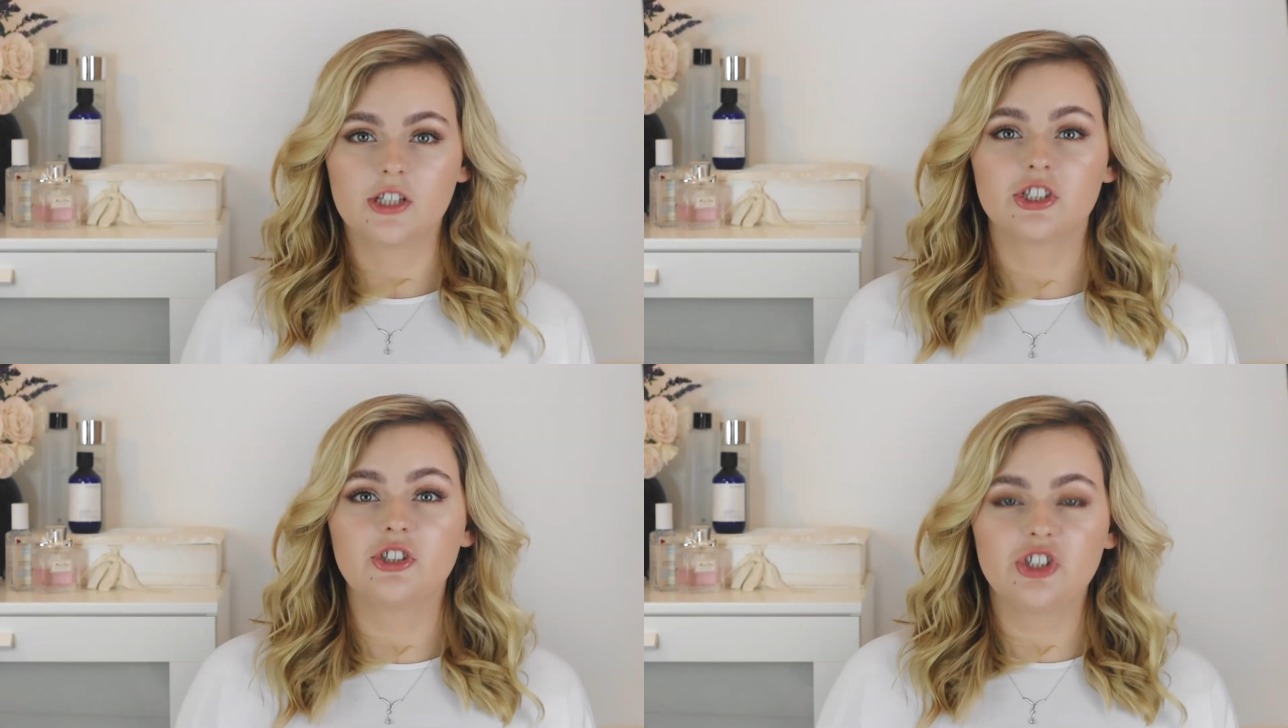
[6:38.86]

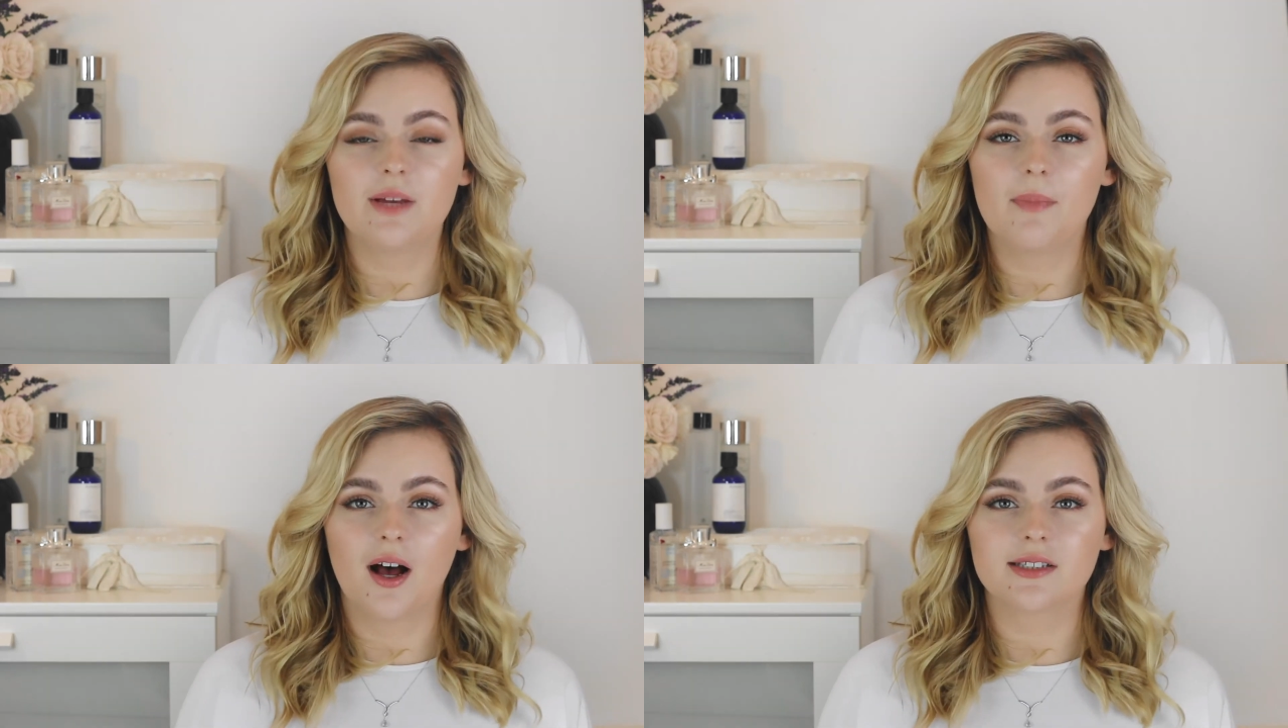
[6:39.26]
So
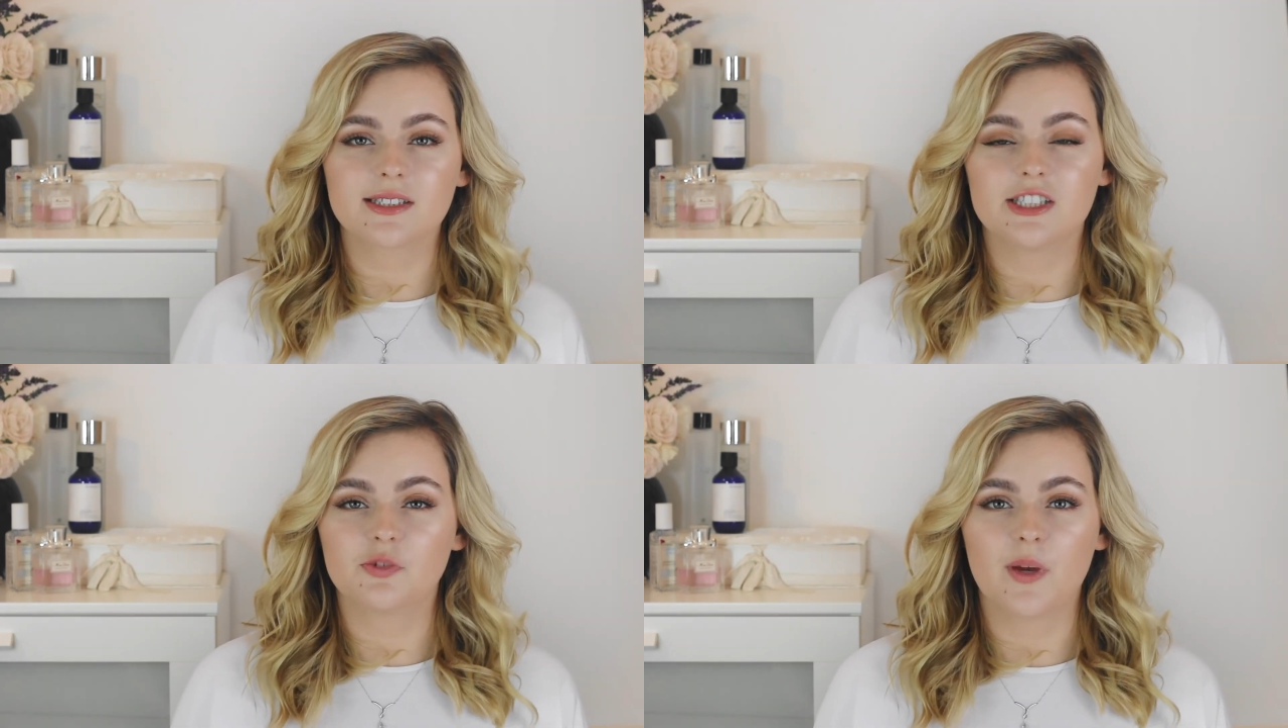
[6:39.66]
sheet
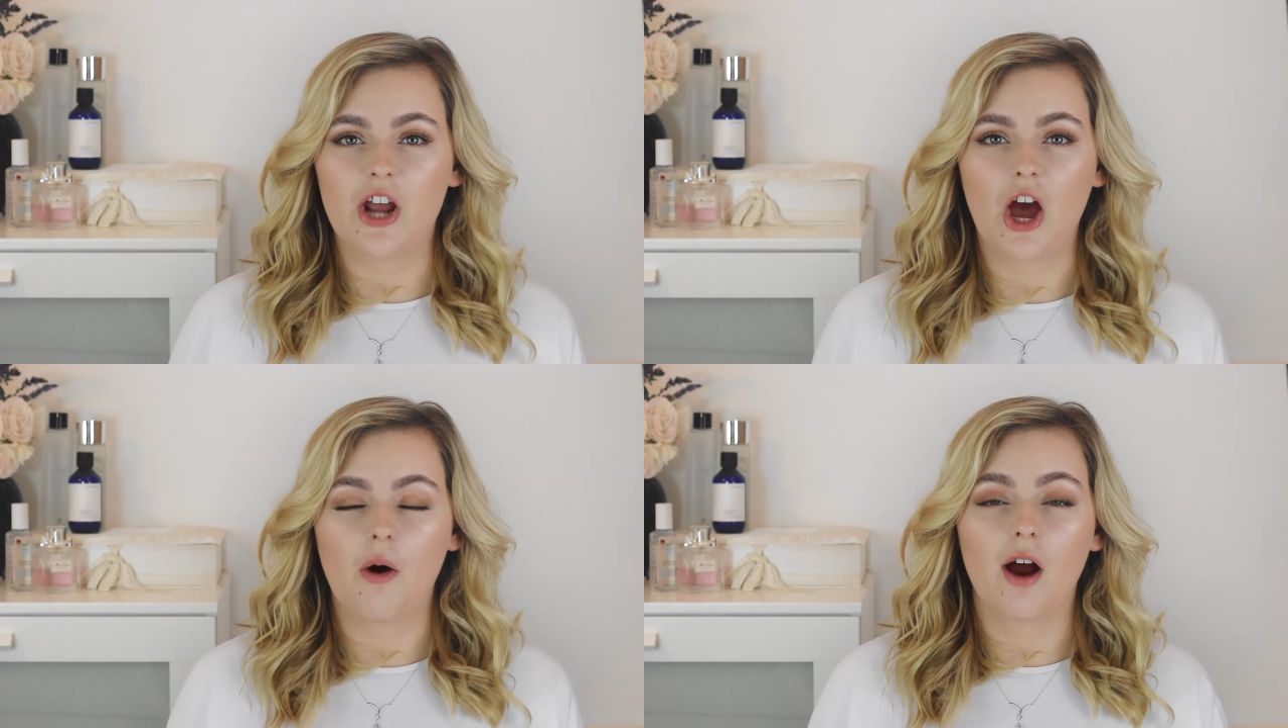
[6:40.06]
masks, as we
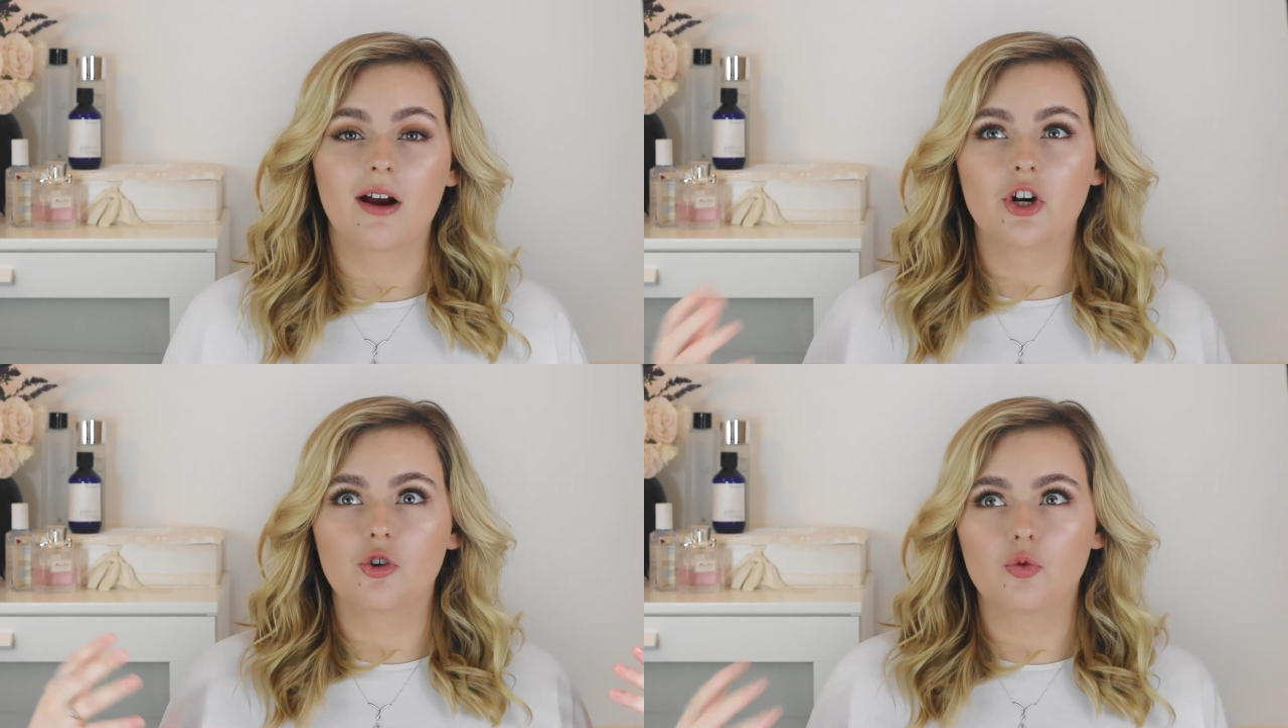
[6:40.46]
know,
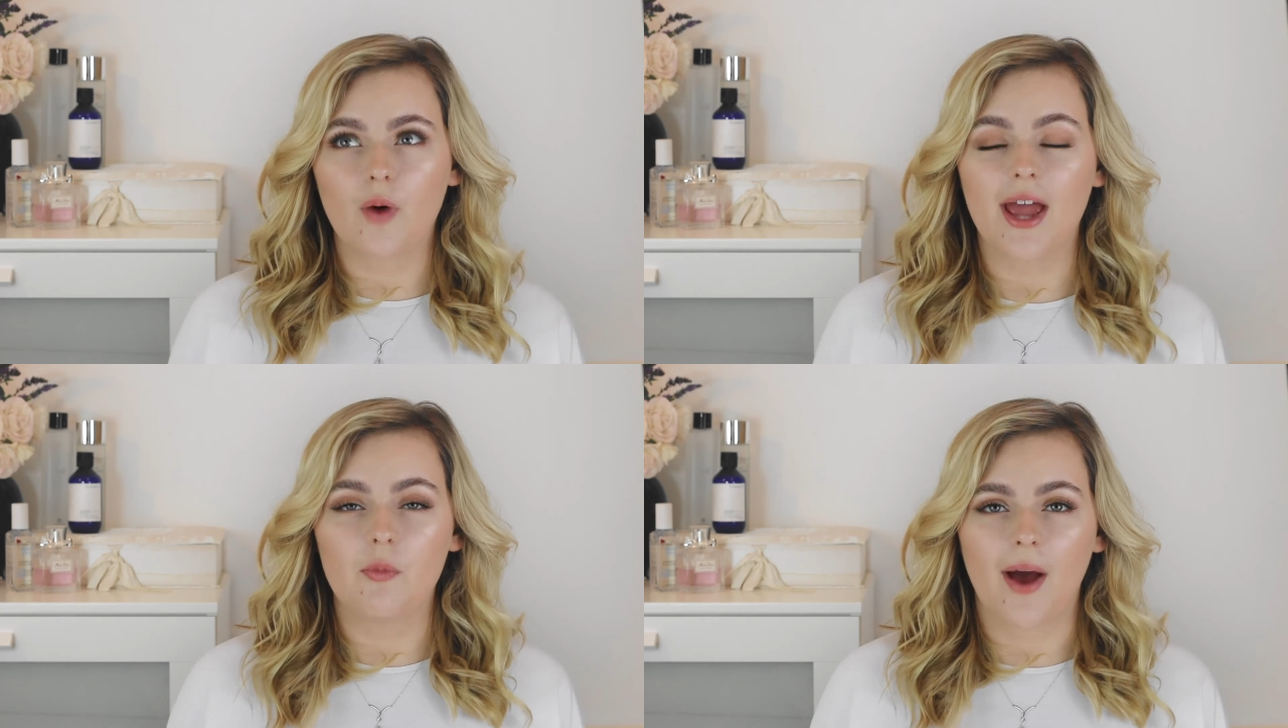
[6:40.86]
are a
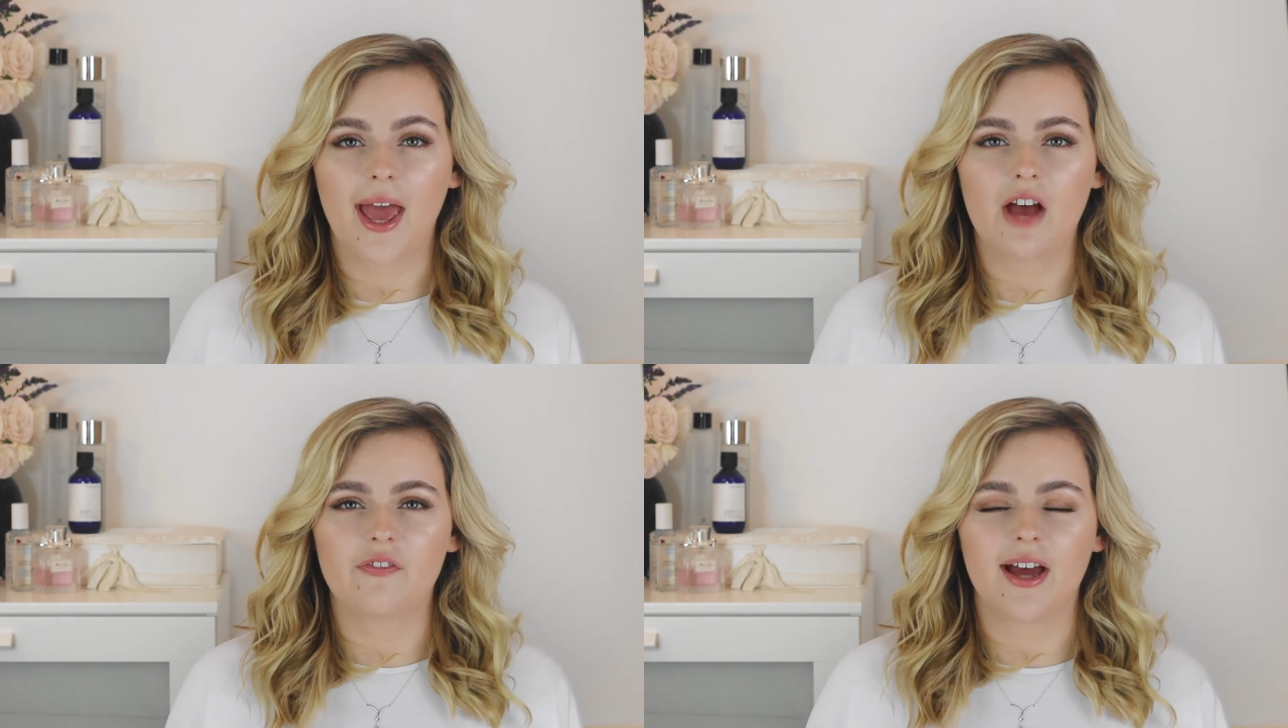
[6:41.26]
great
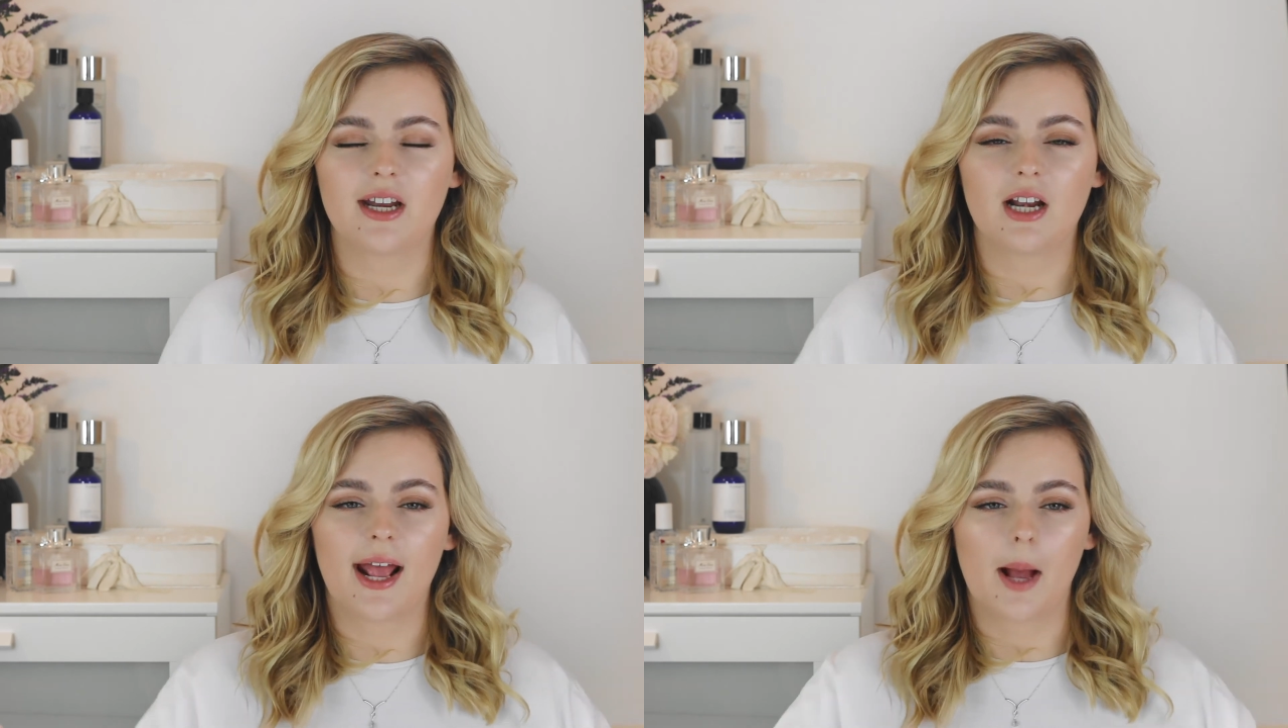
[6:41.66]
way of
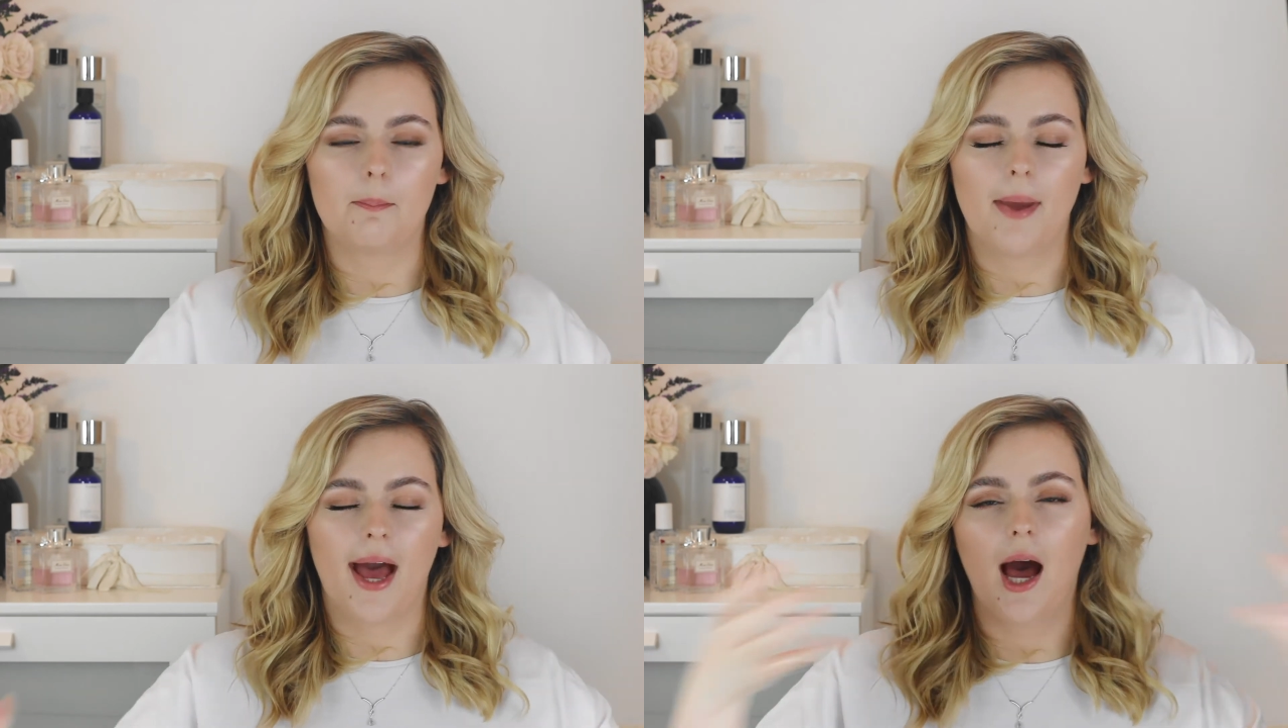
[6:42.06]
adding like a
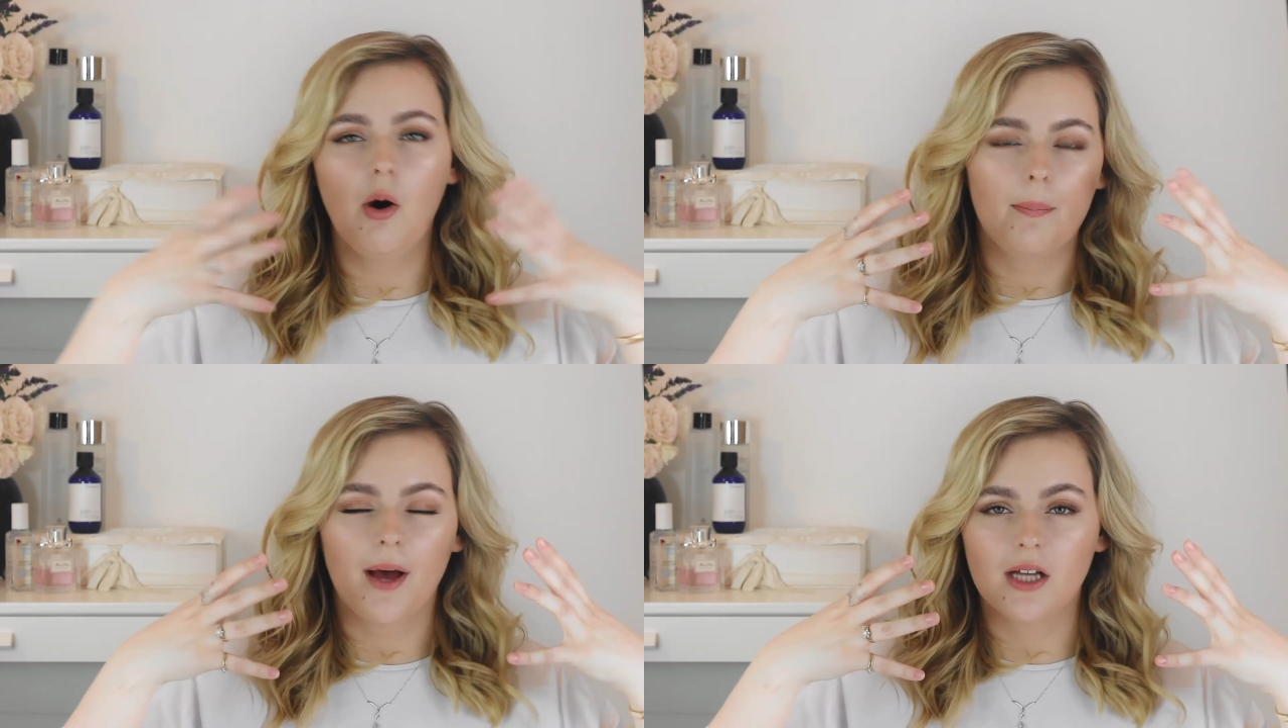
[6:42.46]

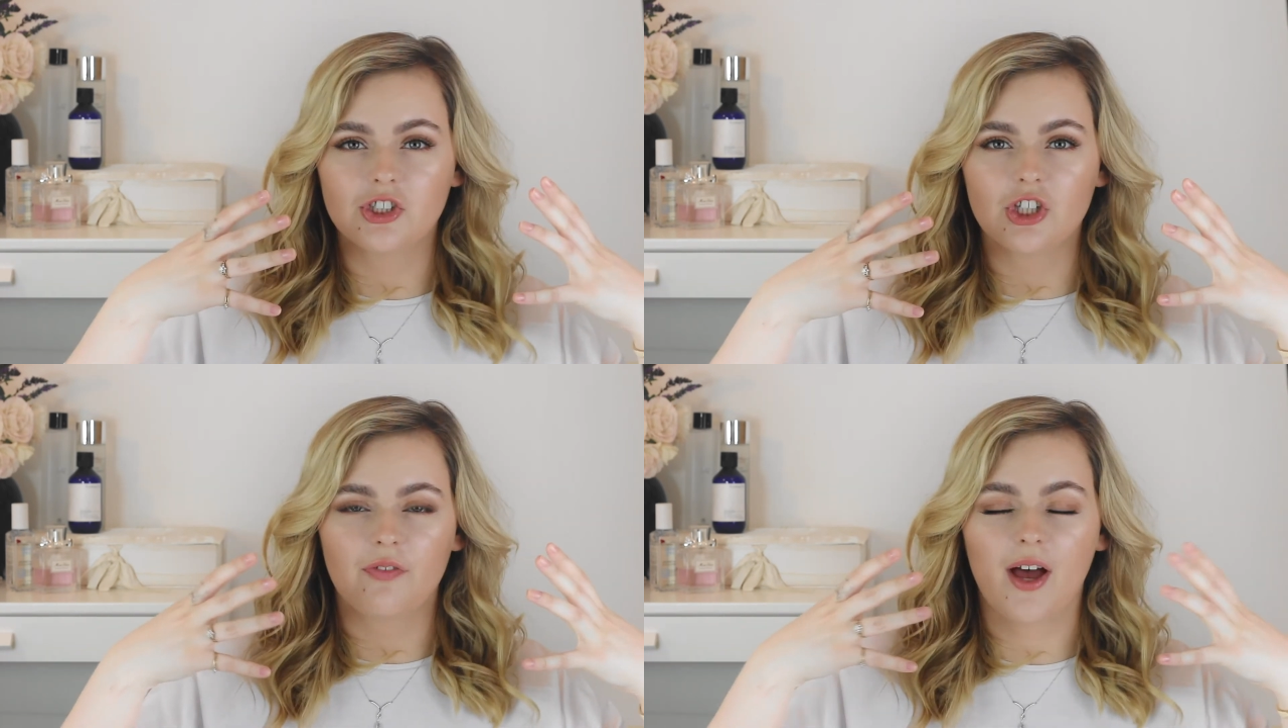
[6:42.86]
power punch of